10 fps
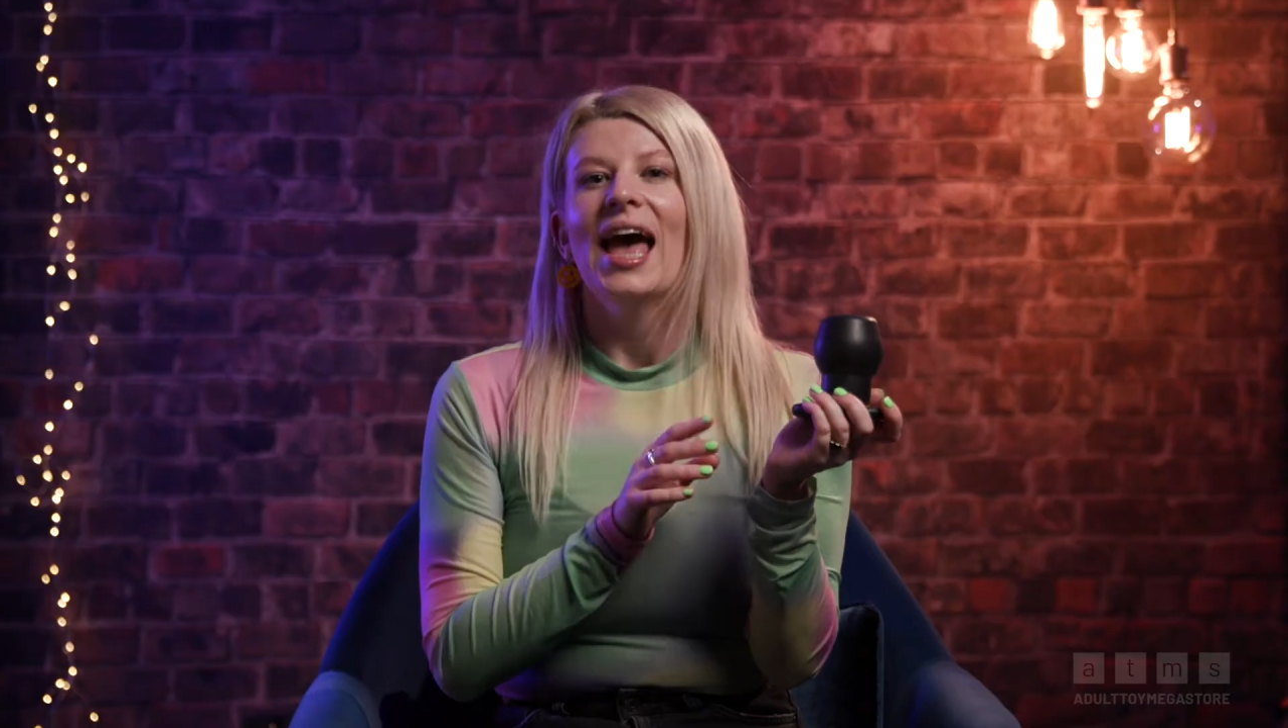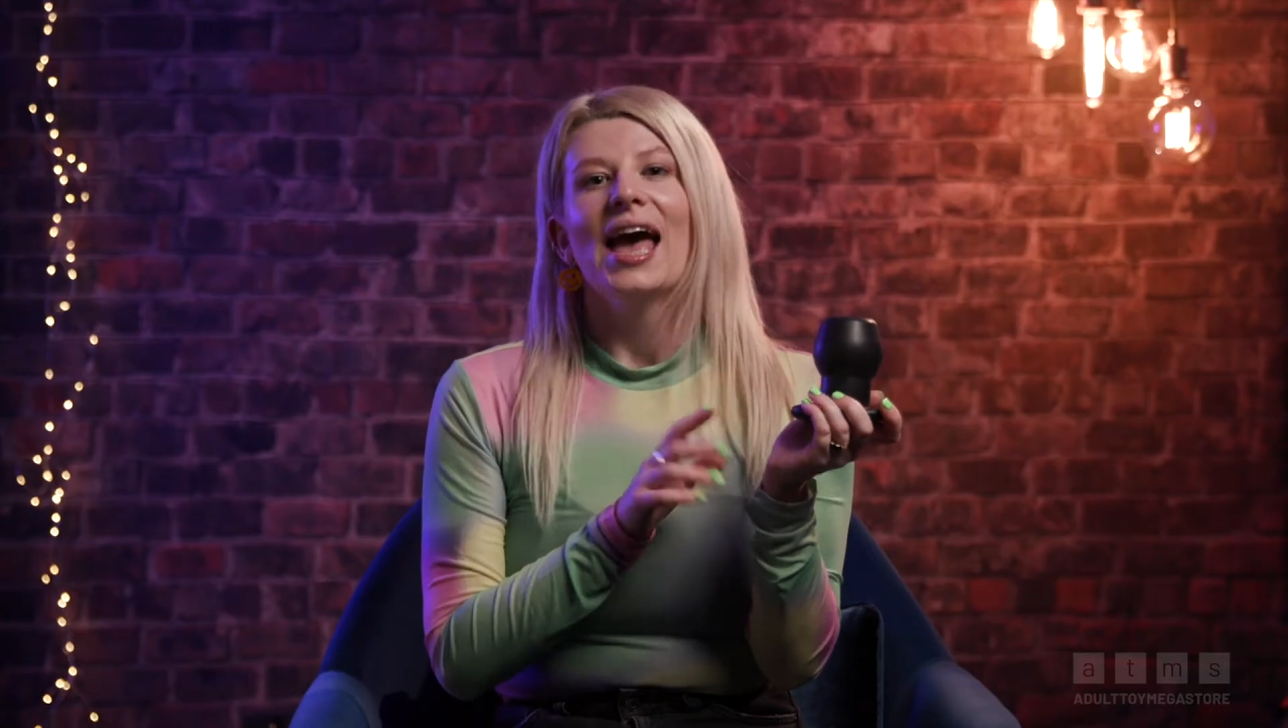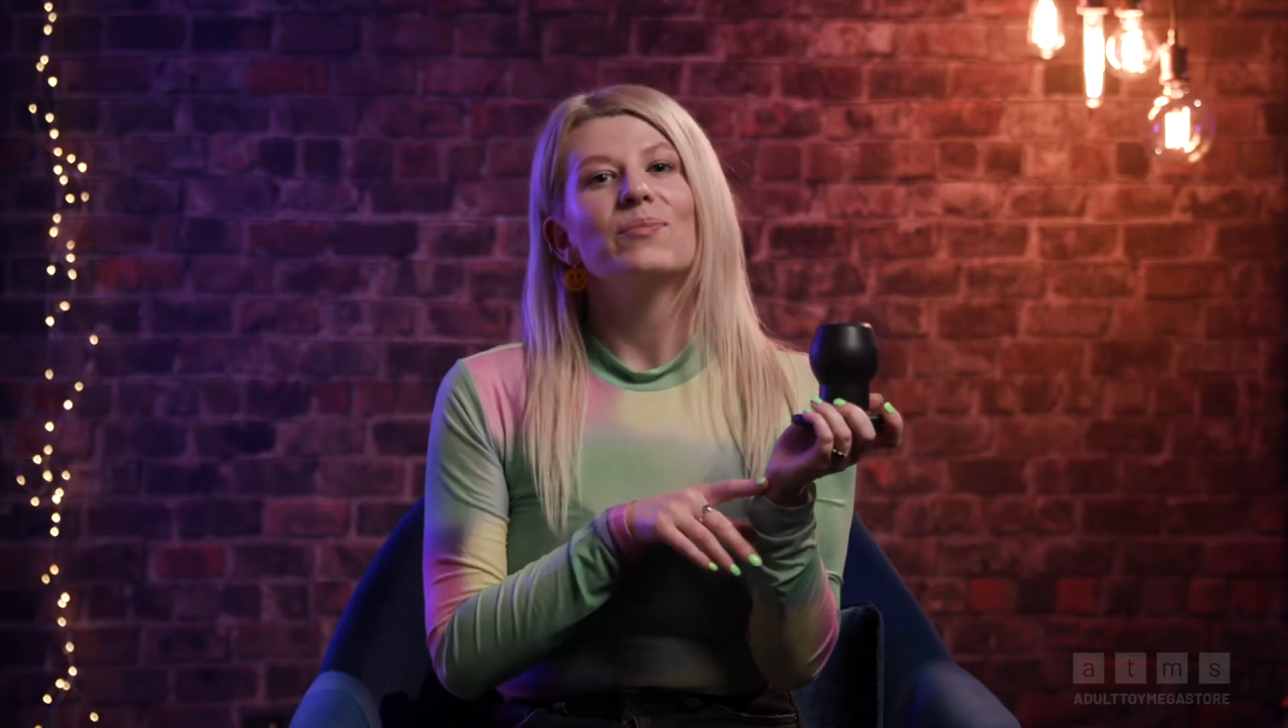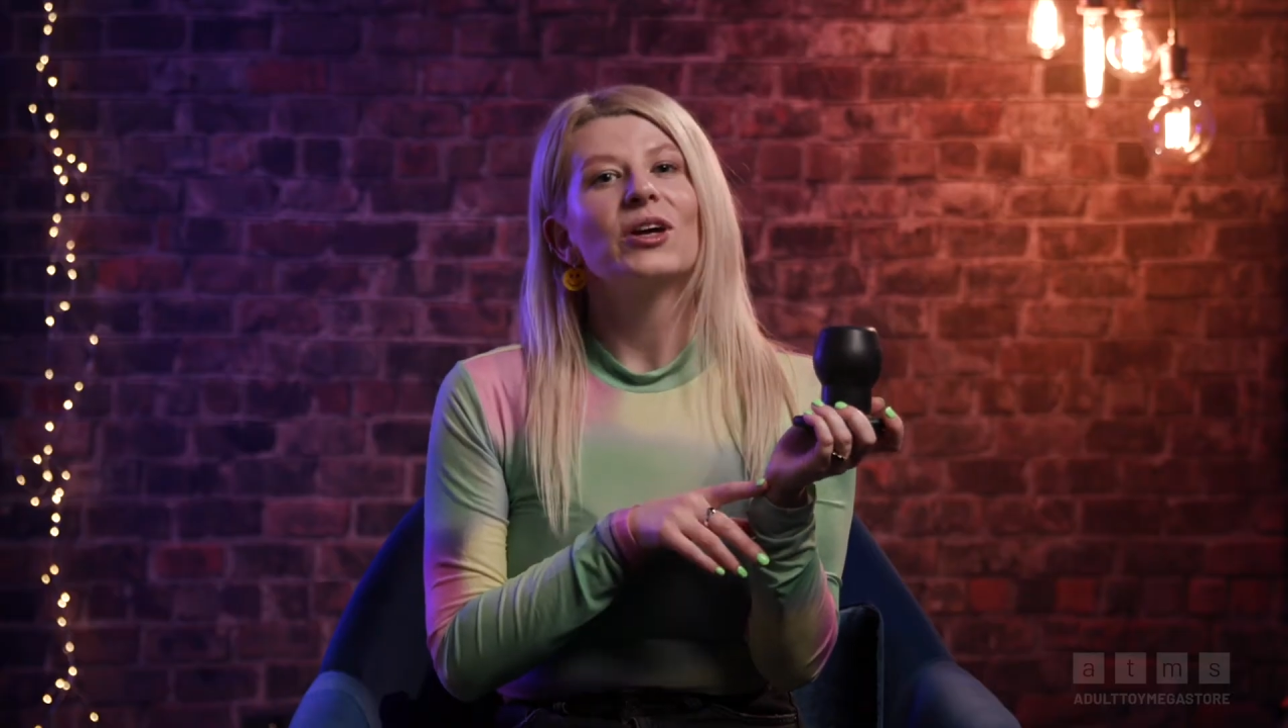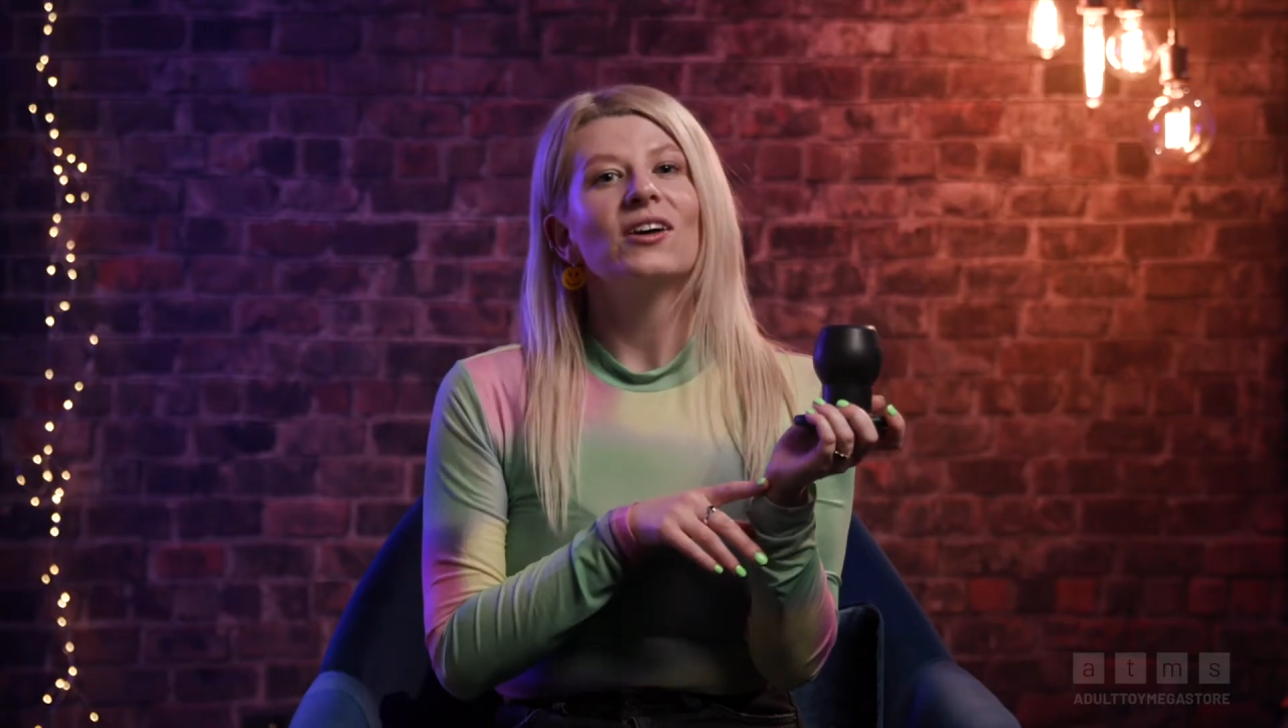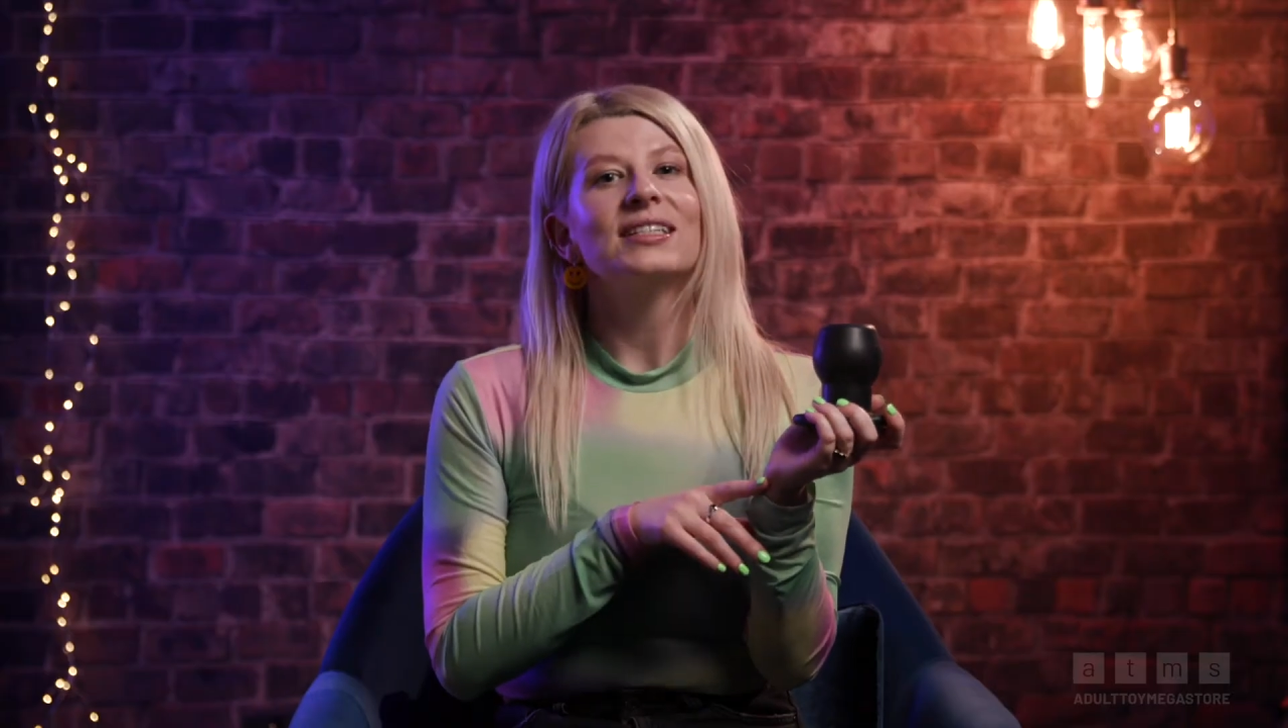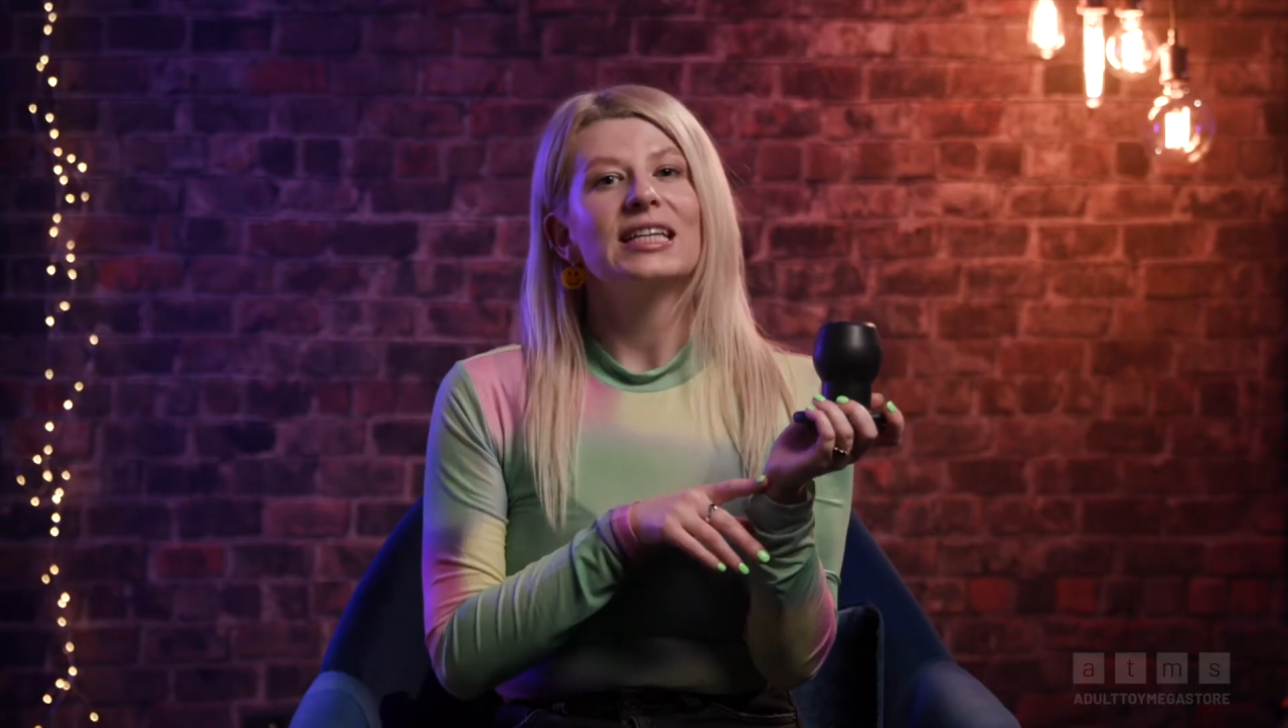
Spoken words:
And because